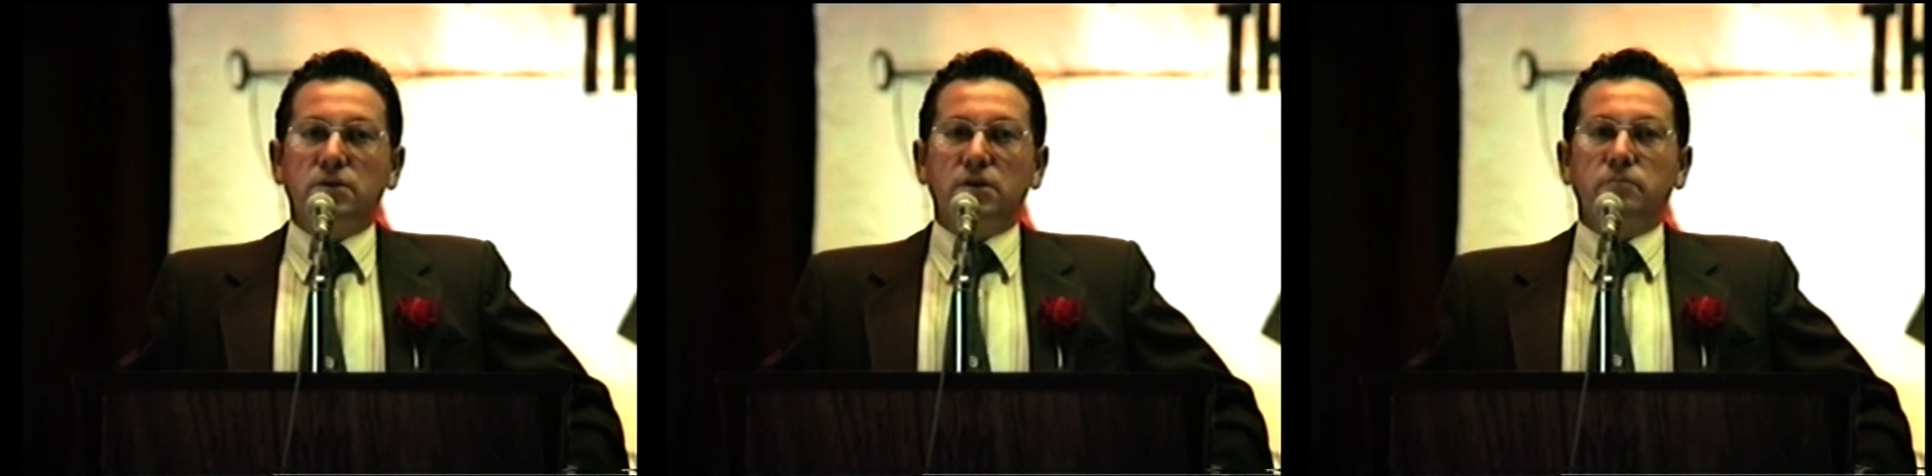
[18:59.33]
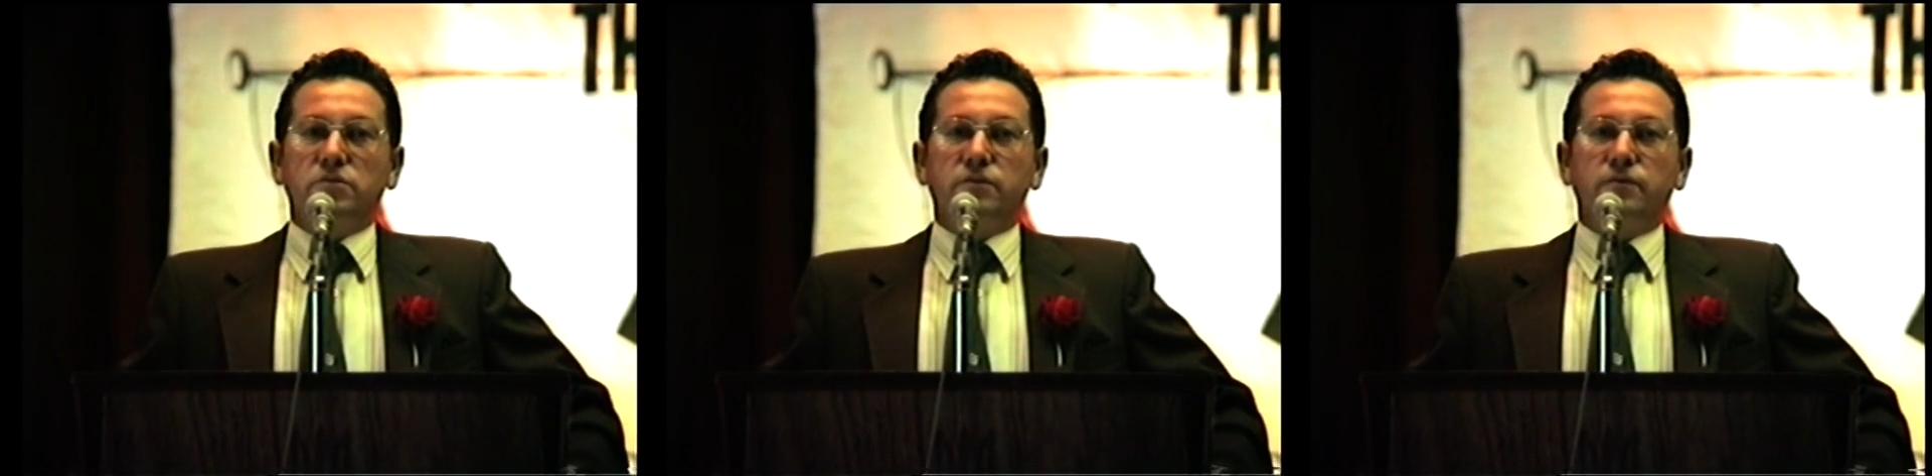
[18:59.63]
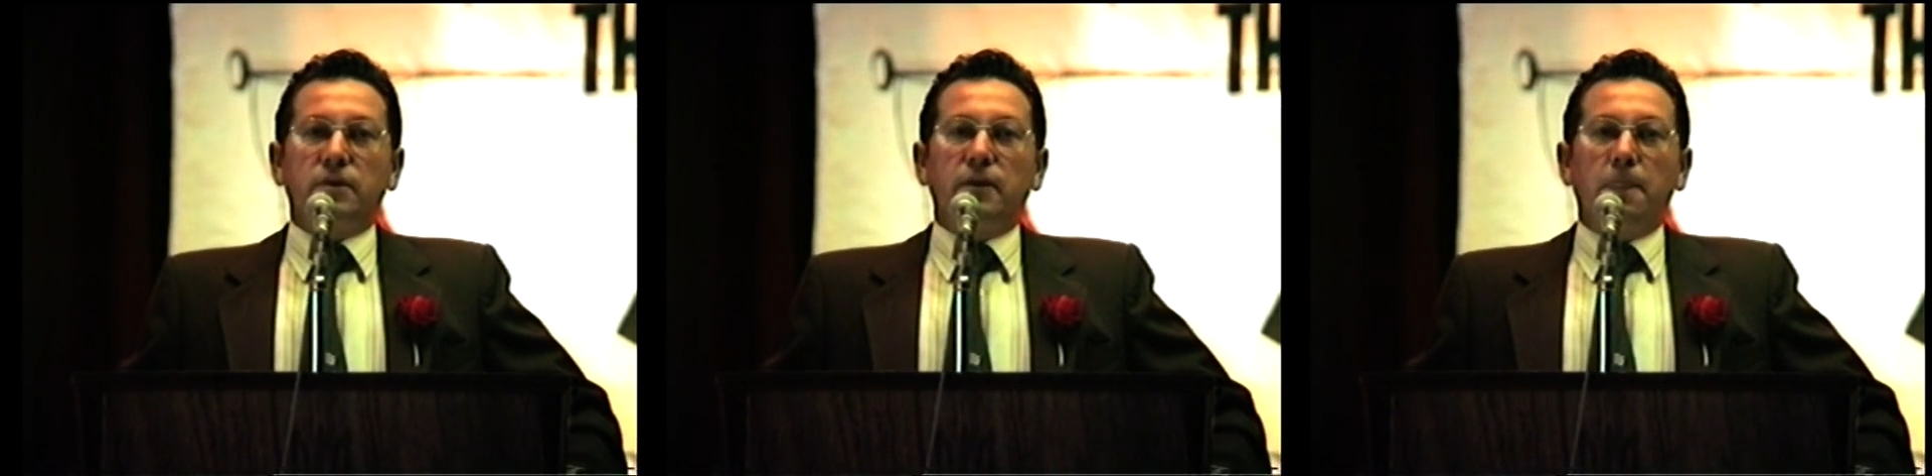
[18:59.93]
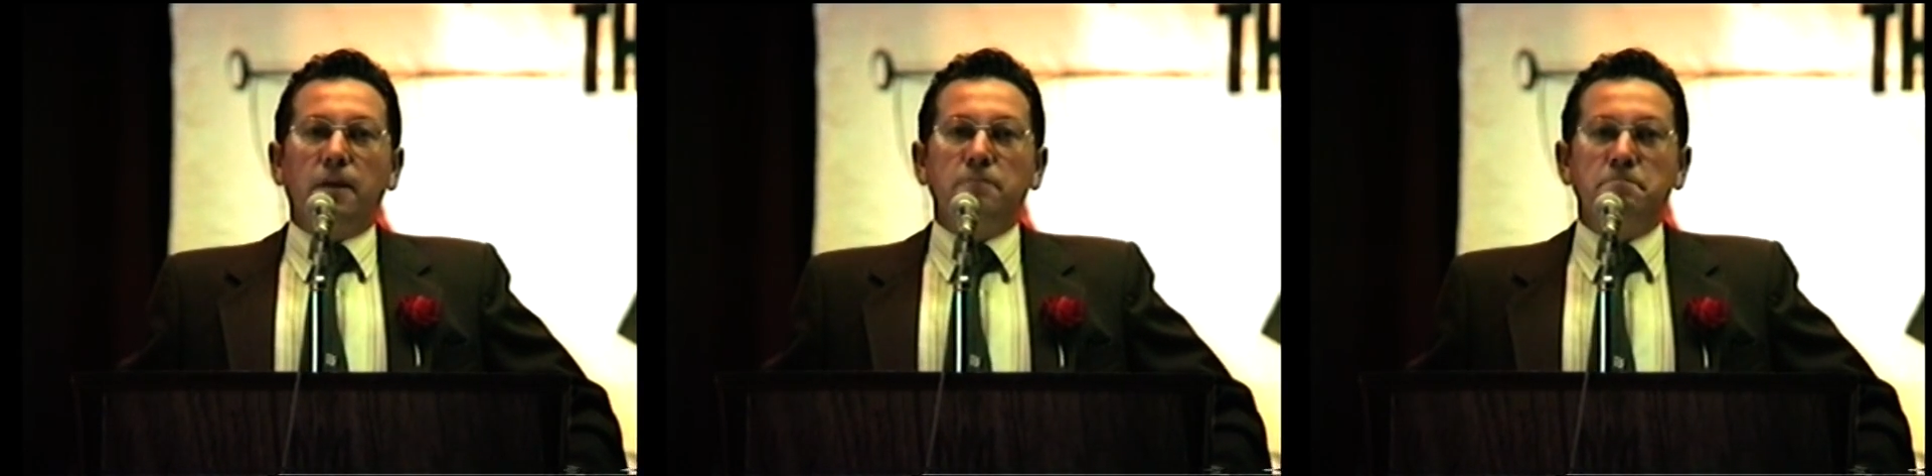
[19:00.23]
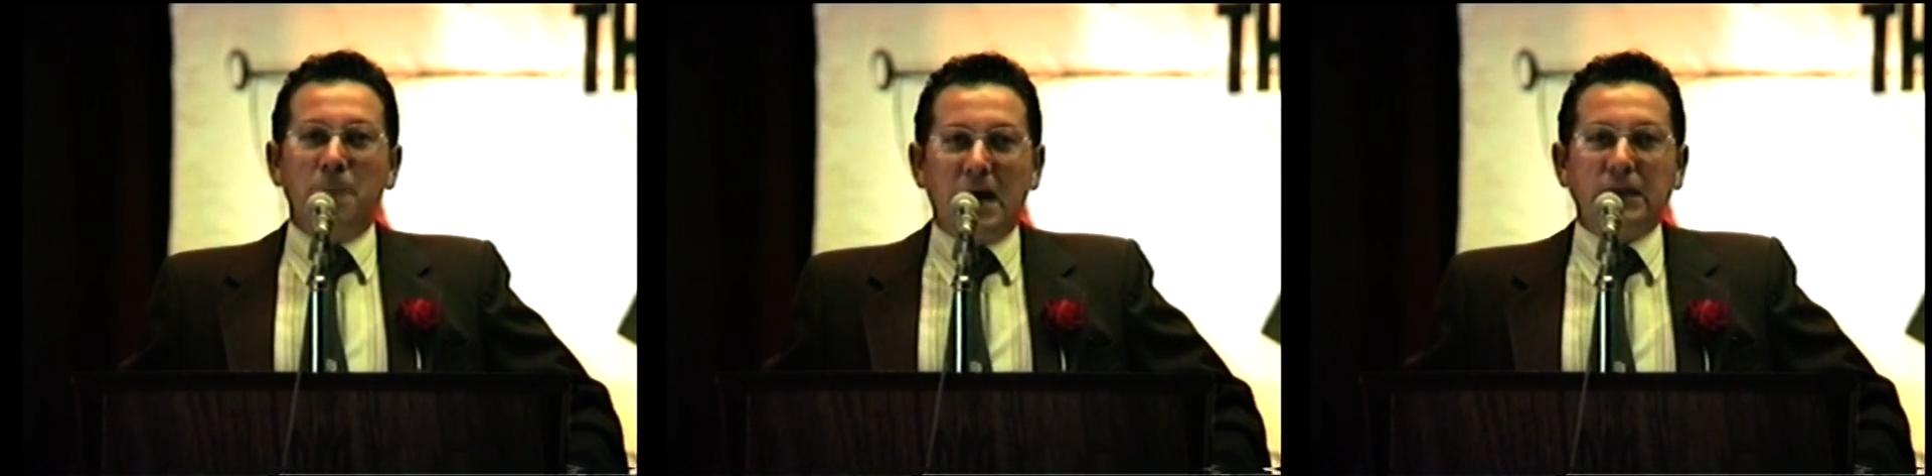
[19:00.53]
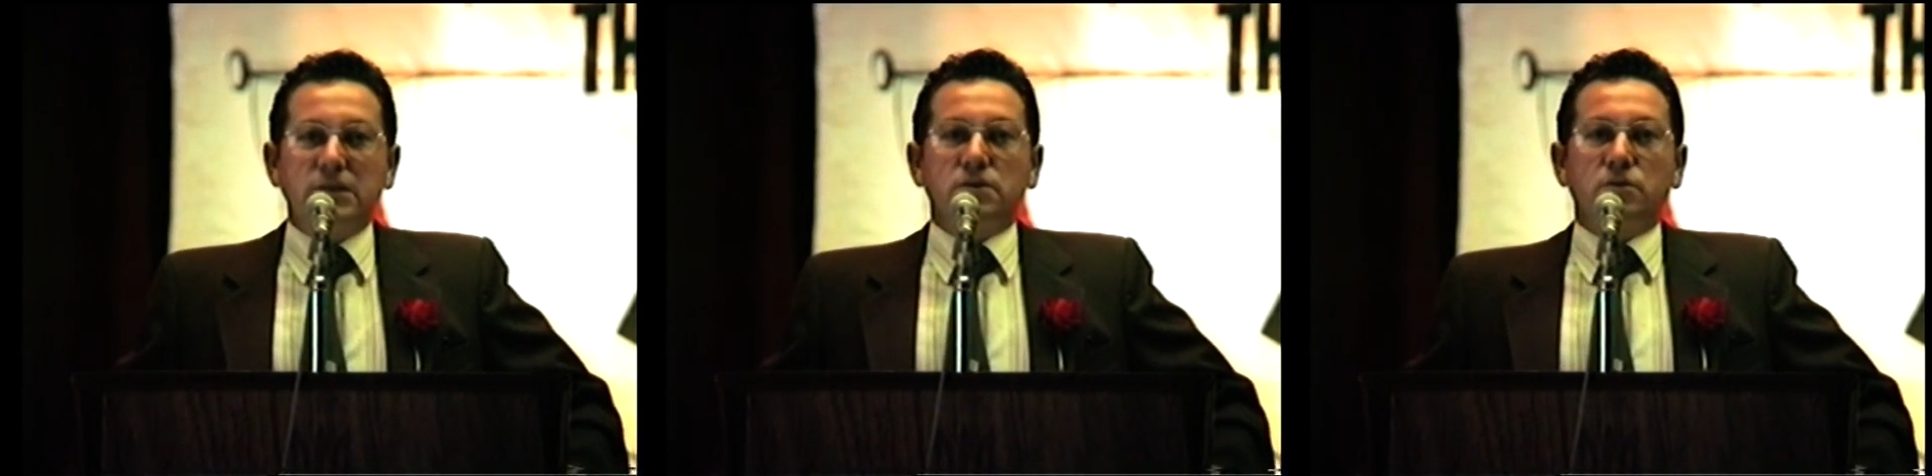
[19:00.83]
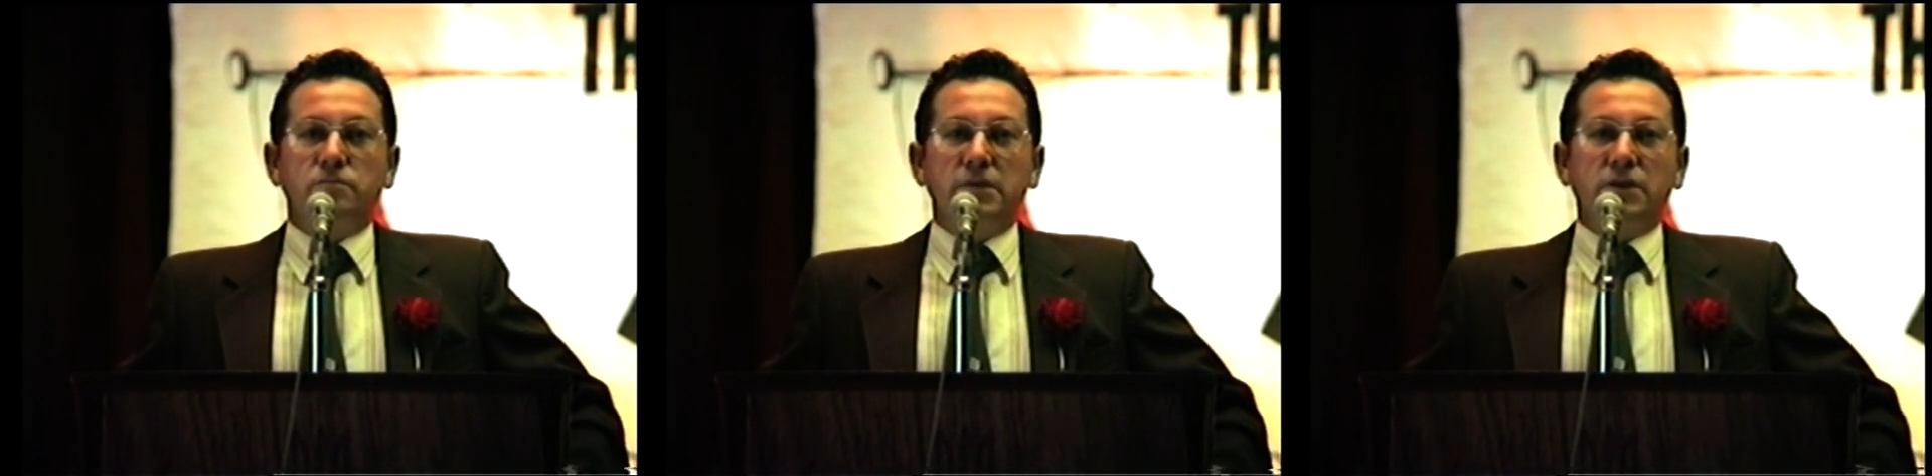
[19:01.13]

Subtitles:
terms of might or